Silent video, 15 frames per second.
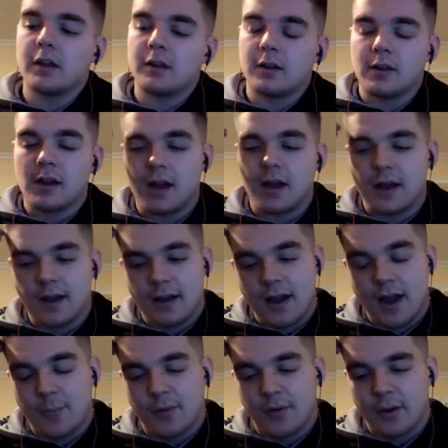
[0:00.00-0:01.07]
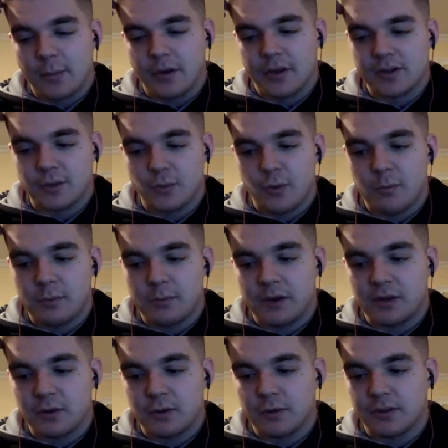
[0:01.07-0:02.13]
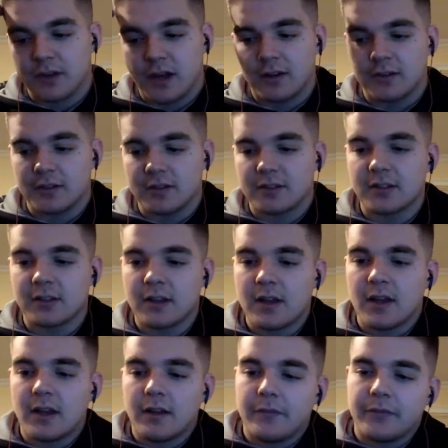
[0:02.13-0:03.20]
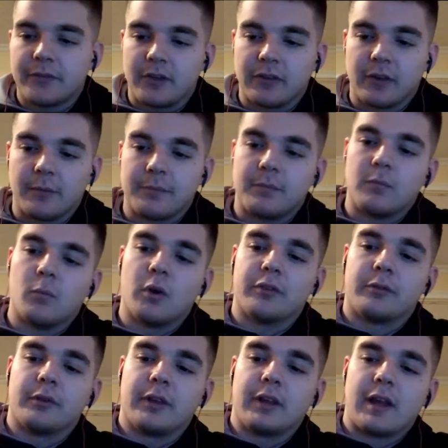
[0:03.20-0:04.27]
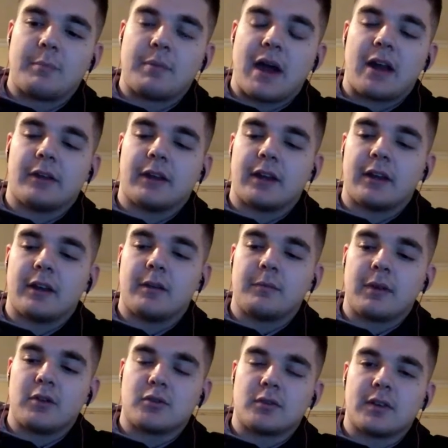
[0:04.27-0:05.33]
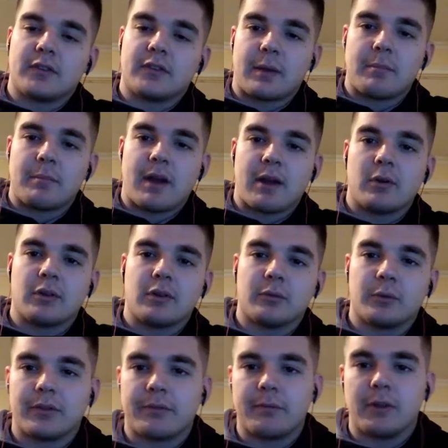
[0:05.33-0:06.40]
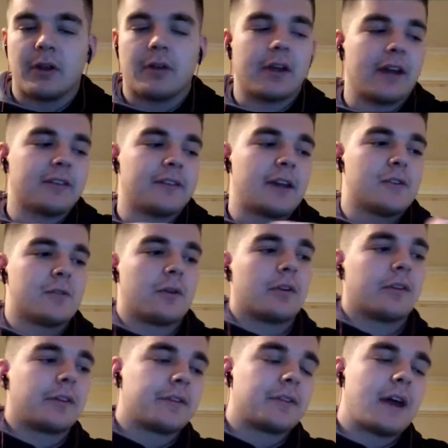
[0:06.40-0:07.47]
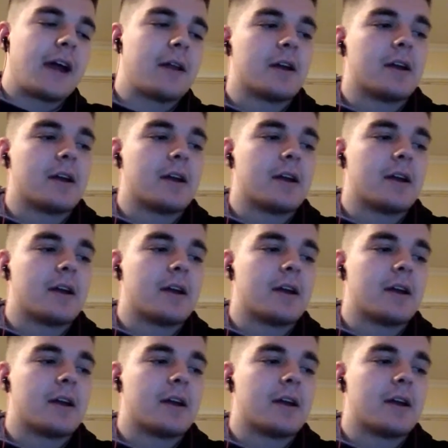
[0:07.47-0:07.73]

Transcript: I pretty much the warm up I do is kind of just because I wasn't really like battling any injuries like Mike was with the SI joint or anything like that.